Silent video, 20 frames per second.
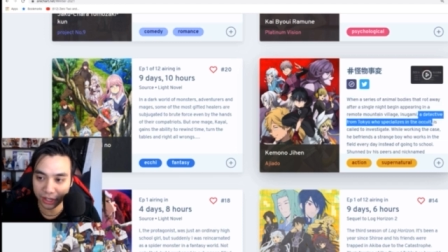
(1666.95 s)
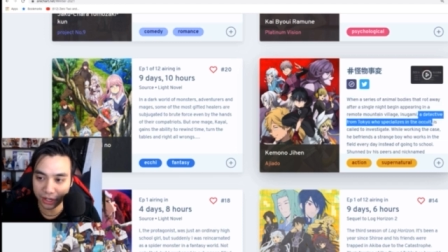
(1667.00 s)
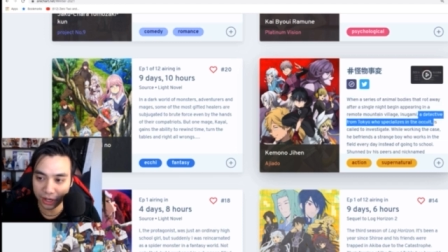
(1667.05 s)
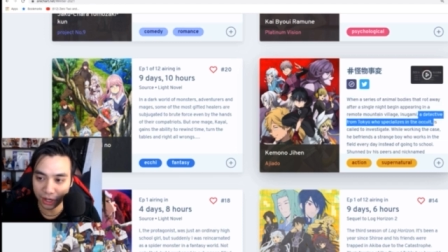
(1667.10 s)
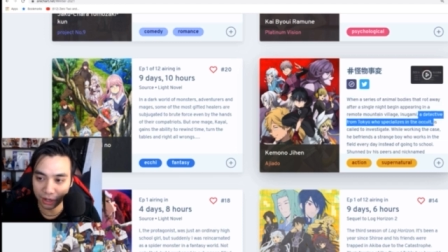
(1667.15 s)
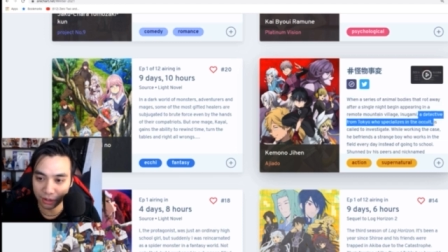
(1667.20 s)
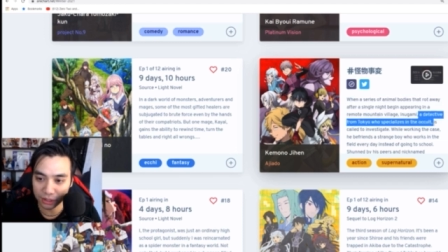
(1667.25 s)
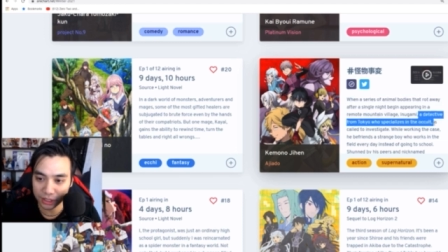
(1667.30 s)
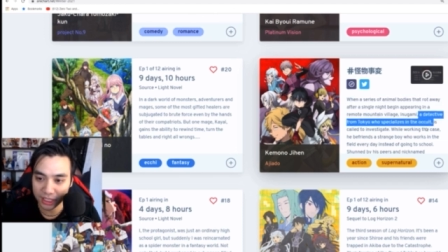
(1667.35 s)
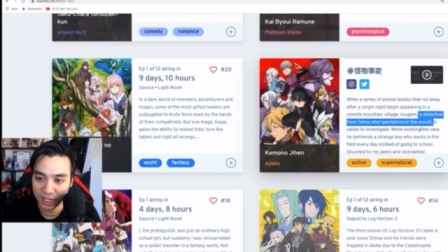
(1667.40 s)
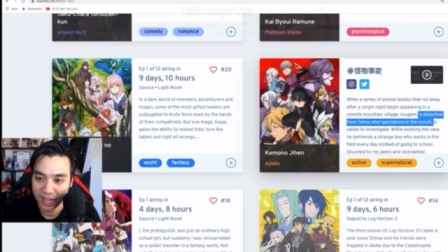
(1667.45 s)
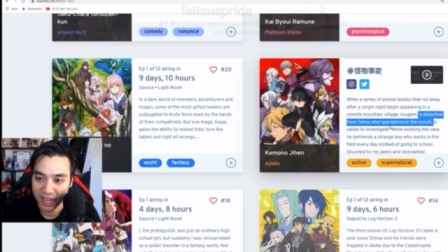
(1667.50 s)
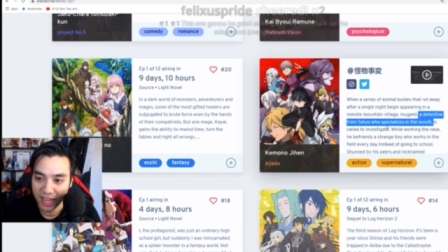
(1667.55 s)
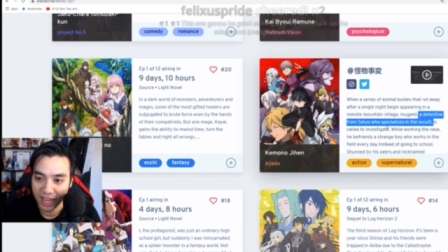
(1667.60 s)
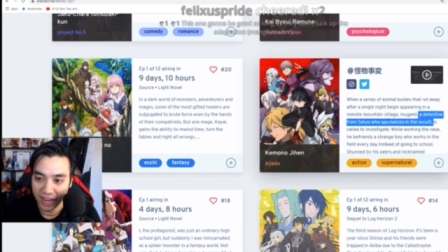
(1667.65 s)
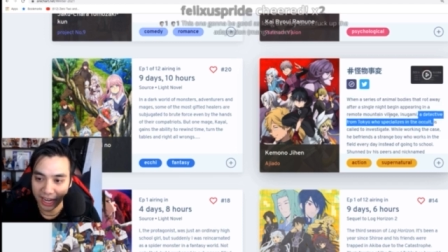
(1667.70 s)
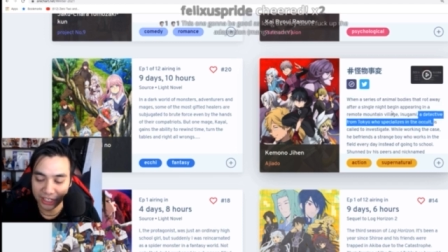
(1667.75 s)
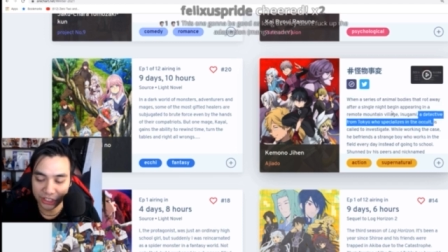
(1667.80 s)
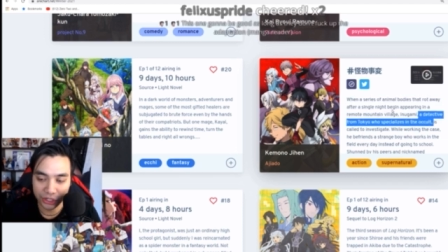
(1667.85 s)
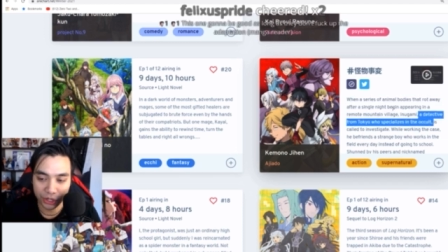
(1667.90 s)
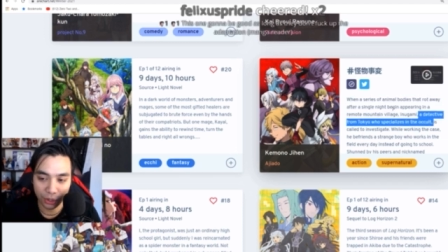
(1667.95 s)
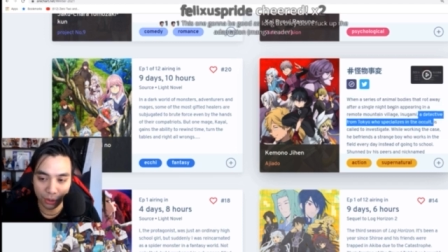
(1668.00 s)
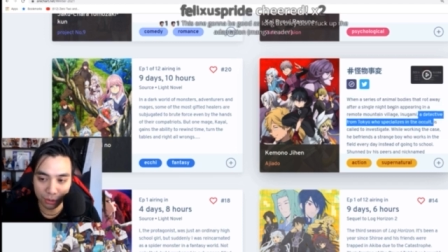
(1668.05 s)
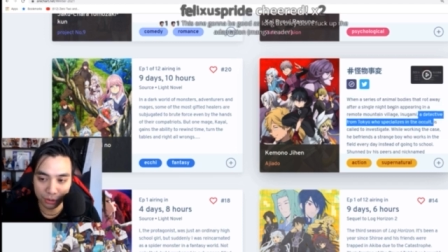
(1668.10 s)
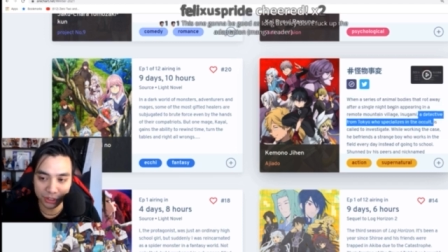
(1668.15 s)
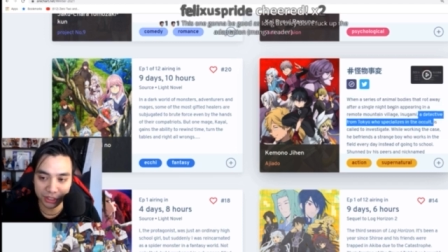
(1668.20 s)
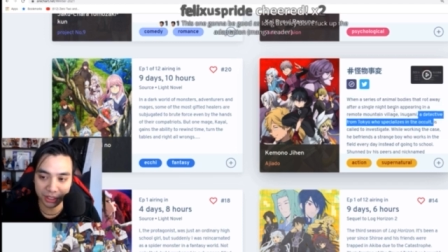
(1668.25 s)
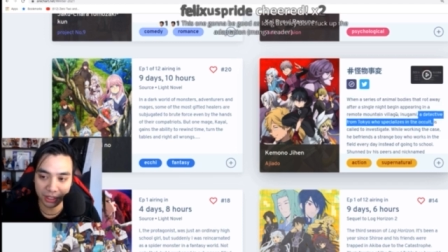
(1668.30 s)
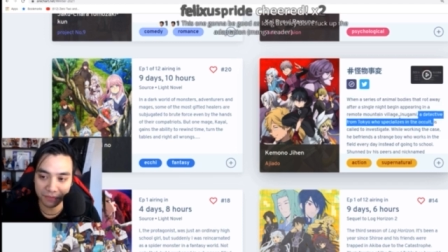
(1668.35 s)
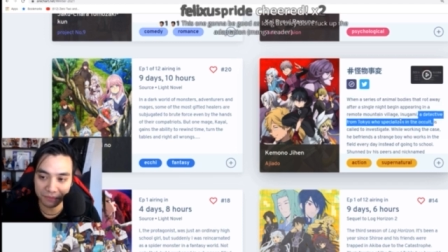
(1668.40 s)
occult, is
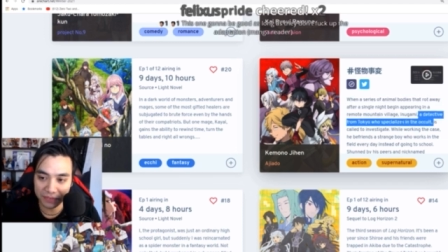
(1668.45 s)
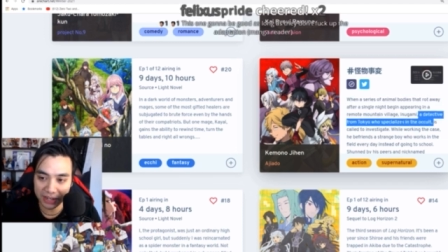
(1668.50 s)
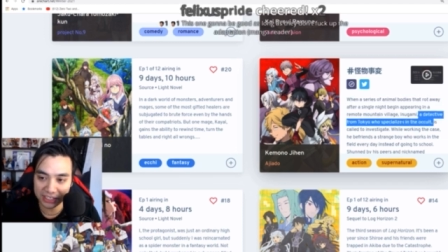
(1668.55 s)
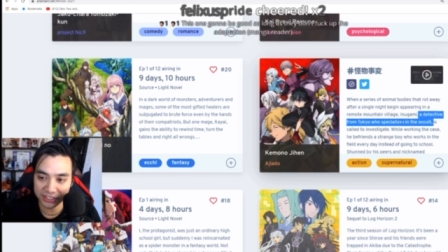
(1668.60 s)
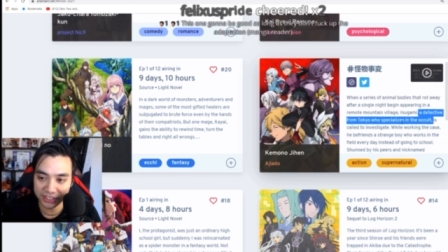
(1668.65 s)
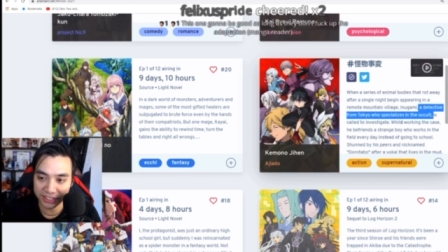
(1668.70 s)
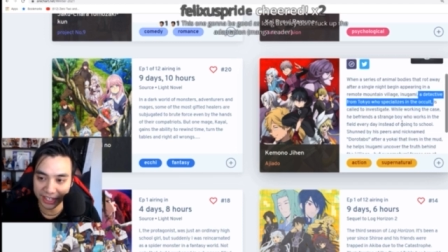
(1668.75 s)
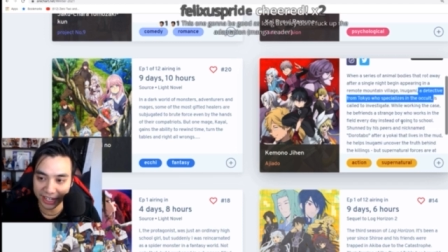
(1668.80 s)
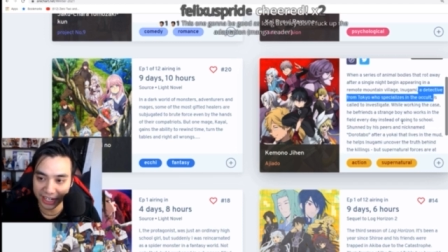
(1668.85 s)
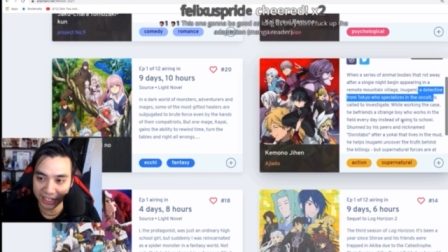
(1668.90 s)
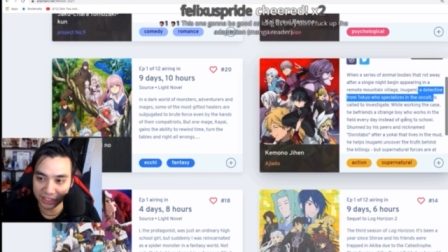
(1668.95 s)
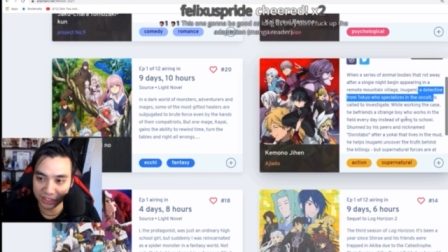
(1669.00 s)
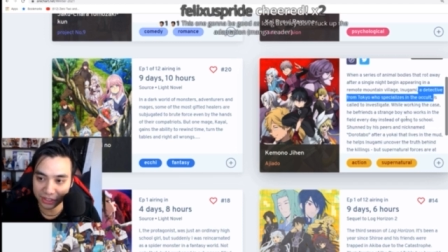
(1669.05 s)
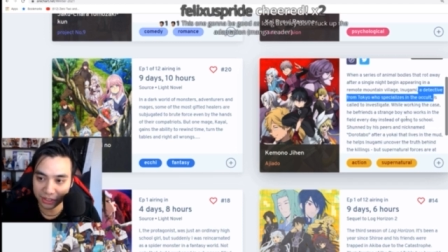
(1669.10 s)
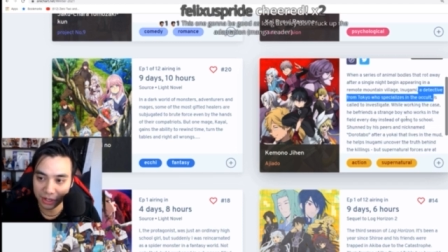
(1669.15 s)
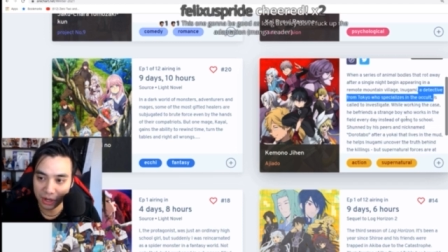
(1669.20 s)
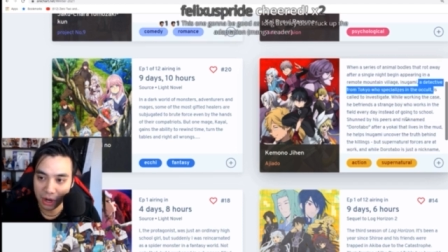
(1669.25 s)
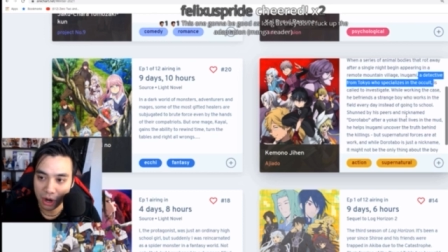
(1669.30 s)
called to investigate.